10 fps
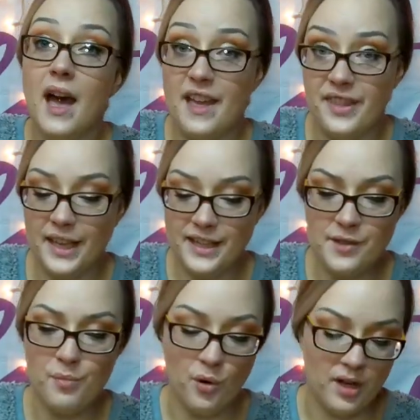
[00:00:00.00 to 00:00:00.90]
I think it's
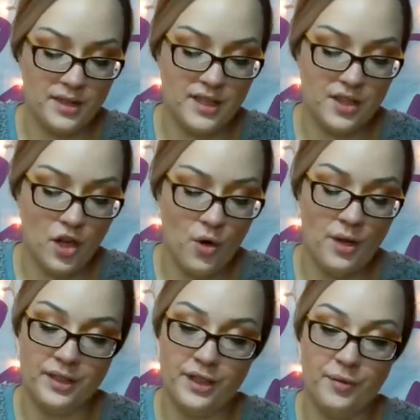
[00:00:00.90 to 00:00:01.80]
important to
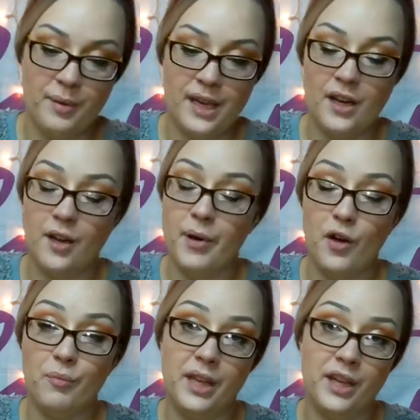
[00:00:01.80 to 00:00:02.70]
know a little bit
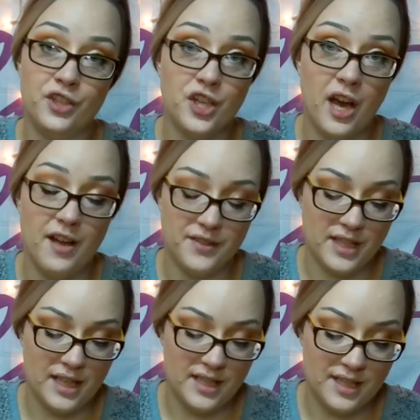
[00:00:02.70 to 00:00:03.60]
about Peter
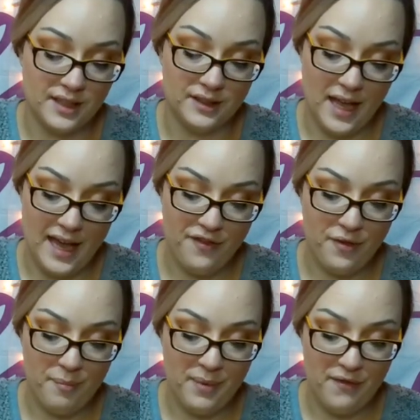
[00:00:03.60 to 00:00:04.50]
Tchaikovsky's life
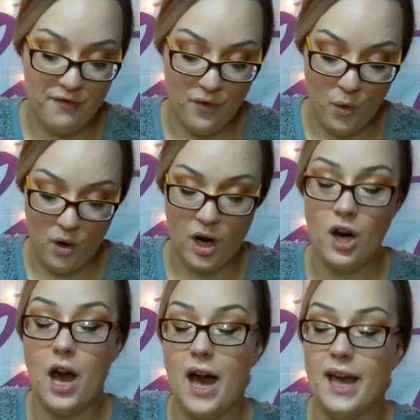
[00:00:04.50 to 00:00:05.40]

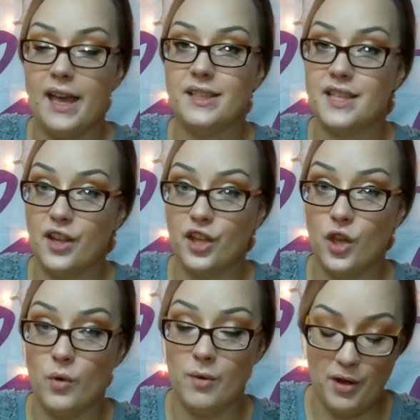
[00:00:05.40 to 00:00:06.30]
before I tell
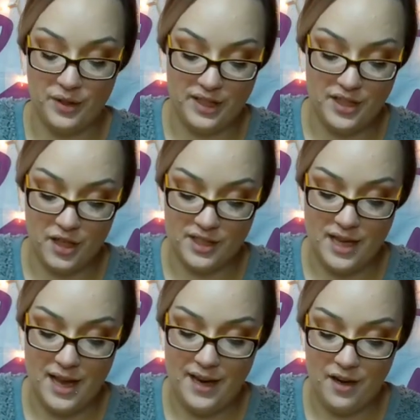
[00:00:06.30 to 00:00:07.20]
you about the dark
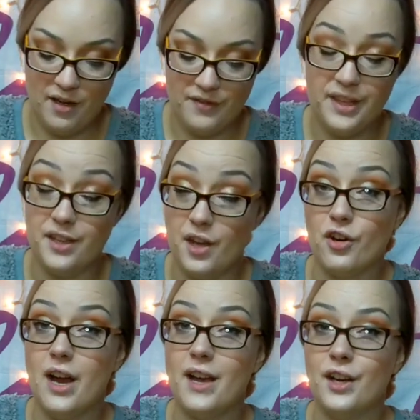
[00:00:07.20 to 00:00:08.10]
side of the
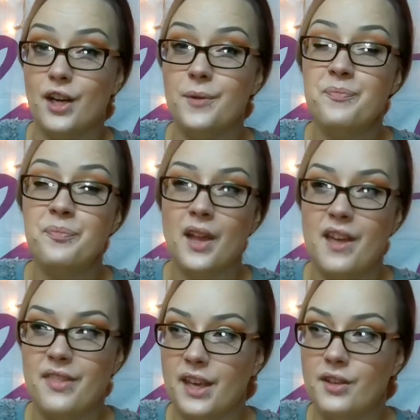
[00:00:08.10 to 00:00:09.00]
Nutcracker
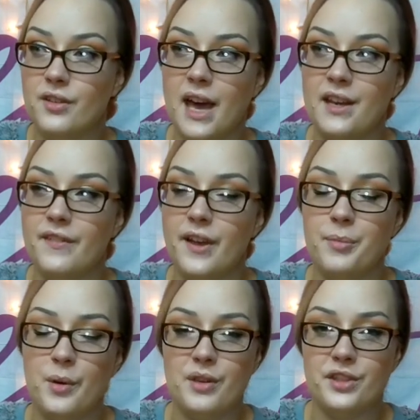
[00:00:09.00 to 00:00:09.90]
I think it'll kind of
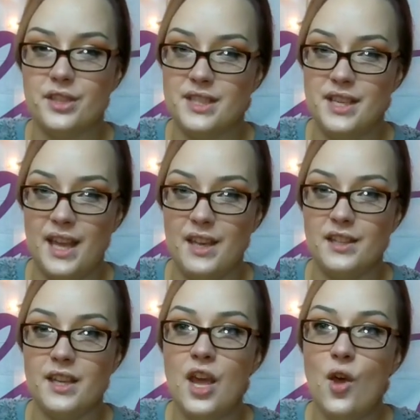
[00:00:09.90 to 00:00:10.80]
help you
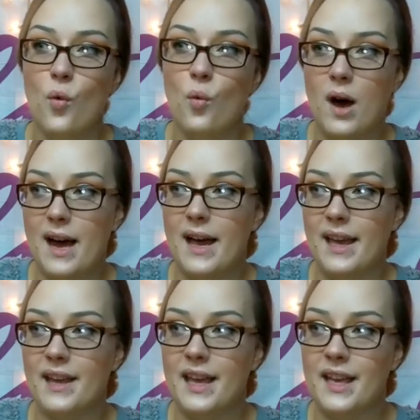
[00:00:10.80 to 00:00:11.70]
understand
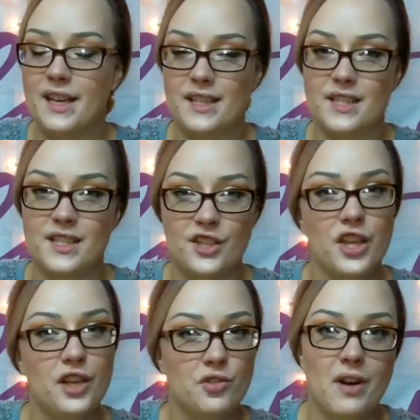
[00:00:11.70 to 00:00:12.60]
why it is such
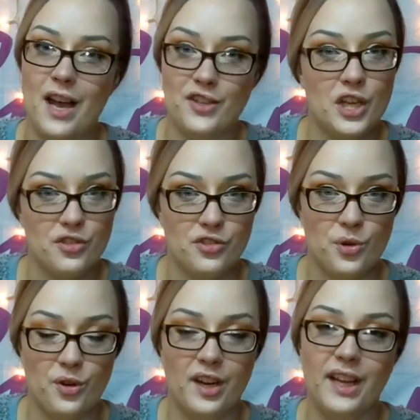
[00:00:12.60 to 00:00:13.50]
a tragic
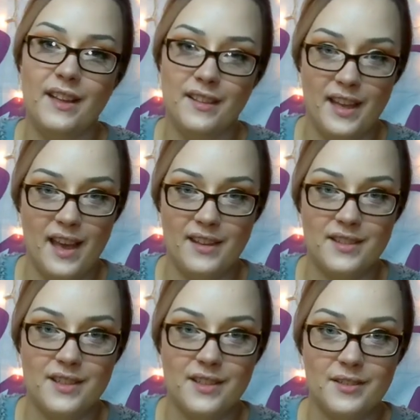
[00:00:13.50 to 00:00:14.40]
story in the
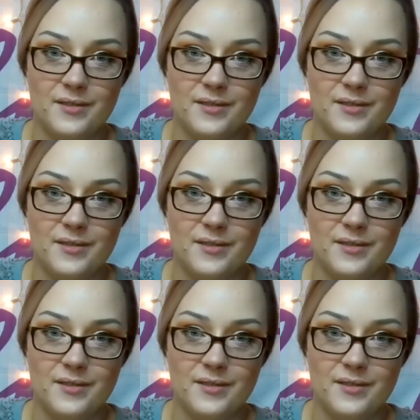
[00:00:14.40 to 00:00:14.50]
end.